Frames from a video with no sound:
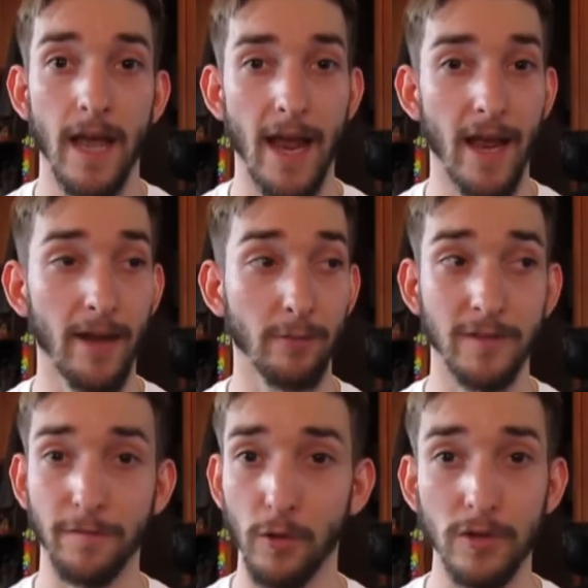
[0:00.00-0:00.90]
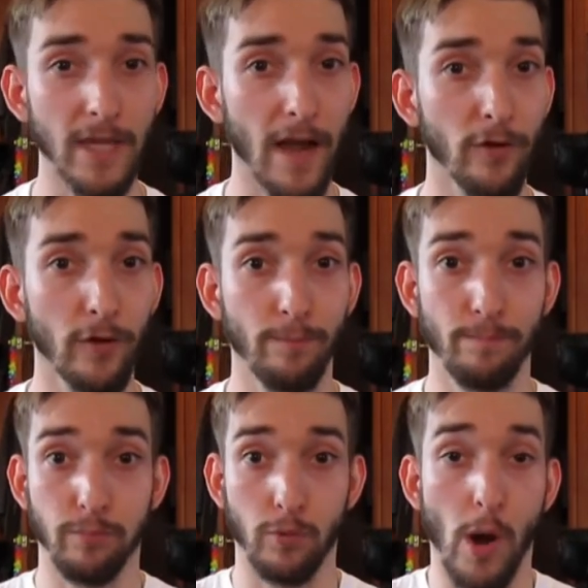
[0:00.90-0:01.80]
And it was the first ever
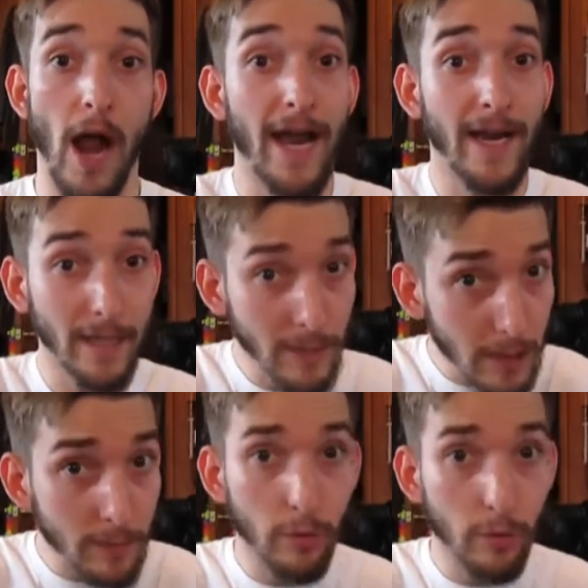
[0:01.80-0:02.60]
Pride